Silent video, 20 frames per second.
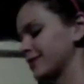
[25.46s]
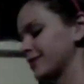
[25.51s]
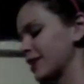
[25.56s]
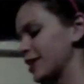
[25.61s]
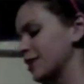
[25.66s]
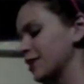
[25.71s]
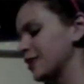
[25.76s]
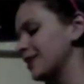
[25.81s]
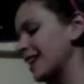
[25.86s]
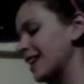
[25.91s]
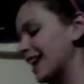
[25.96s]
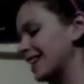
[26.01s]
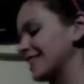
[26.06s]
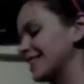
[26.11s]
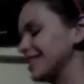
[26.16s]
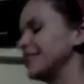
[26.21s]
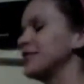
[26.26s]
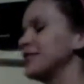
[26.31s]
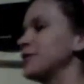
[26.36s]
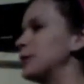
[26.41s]

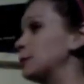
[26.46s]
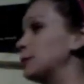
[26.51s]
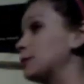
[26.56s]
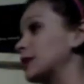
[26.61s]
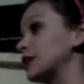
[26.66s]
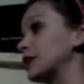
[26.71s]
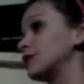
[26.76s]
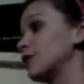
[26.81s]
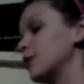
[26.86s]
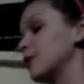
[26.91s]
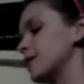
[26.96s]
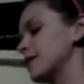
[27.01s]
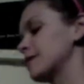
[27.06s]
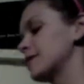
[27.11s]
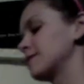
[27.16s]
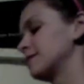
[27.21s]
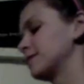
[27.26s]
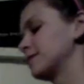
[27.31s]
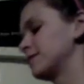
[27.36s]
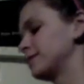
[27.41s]
Correct. 2 plus 4?
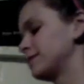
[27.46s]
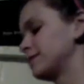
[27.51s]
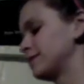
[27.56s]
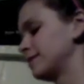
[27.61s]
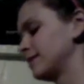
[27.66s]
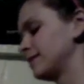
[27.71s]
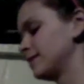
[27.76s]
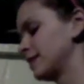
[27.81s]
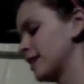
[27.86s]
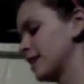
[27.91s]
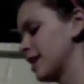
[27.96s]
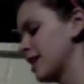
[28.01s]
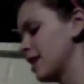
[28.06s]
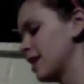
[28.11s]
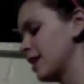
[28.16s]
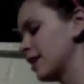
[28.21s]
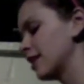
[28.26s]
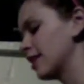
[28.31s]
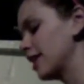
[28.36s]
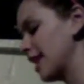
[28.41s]
6.
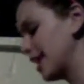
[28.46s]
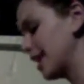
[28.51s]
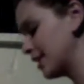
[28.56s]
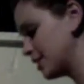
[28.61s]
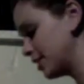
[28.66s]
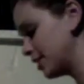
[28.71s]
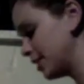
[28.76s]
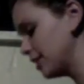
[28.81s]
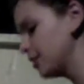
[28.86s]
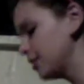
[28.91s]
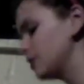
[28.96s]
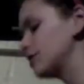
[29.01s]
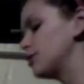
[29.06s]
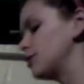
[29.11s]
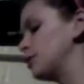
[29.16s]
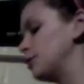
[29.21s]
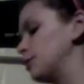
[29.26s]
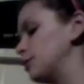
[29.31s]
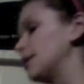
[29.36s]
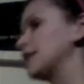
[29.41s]
Good answer.
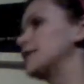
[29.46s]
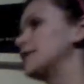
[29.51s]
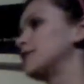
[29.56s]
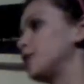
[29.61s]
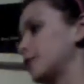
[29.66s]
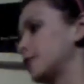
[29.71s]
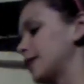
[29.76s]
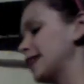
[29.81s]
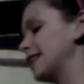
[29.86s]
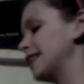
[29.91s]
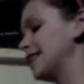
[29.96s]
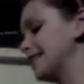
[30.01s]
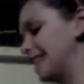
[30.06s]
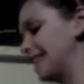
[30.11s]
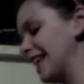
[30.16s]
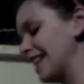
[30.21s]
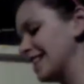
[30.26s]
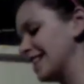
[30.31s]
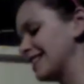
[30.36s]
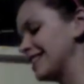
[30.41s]
2 plus 4 is
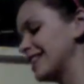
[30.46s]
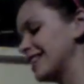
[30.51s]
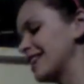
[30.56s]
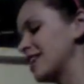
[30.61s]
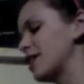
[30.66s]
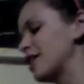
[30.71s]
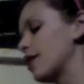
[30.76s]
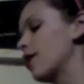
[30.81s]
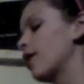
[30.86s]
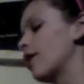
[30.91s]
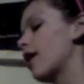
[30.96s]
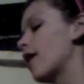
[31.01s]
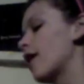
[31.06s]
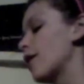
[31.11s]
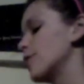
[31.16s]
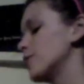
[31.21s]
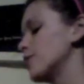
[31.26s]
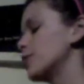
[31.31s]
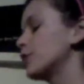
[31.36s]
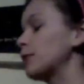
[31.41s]
6.
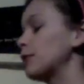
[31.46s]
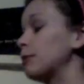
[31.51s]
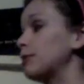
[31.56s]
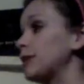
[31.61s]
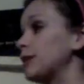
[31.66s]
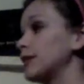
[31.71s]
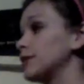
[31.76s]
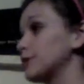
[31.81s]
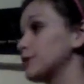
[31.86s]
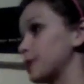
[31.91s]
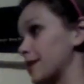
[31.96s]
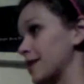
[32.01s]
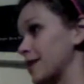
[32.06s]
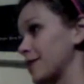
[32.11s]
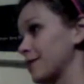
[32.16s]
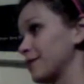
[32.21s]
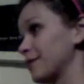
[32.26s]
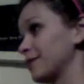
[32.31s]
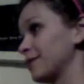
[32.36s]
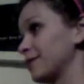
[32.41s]
Um, 3 plus 3? 6.
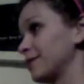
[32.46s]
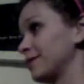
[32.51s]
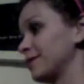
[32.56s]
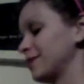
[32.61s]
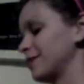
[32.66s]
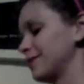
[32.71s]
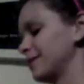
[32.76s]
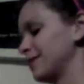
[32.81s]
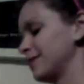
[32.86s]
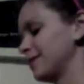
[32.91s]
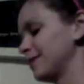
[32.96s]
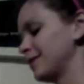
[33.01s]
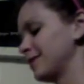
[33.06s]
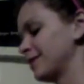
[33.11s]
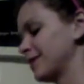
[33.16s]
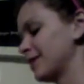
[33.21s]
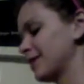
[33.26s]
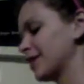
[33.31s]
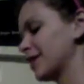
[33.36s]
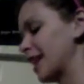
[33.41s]

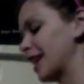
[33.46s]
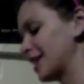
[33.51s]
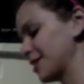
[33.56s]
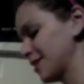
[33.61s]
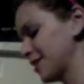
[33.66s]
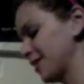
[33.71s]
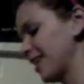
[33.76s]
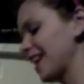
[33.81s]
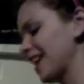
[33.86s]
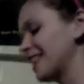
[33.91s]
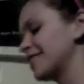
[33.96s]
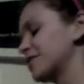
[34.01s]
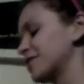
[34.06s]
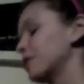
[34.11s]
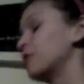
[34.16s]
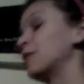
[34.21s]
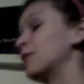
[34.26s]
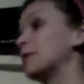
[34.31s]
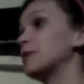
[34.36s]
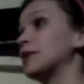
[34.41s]
That's correct.
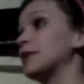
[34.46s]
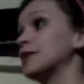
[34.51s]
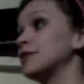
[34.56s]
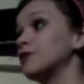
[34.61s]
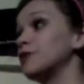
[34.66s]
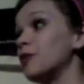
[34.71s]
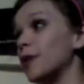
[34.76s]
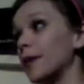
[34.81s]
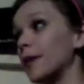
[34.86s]
1 plus 4.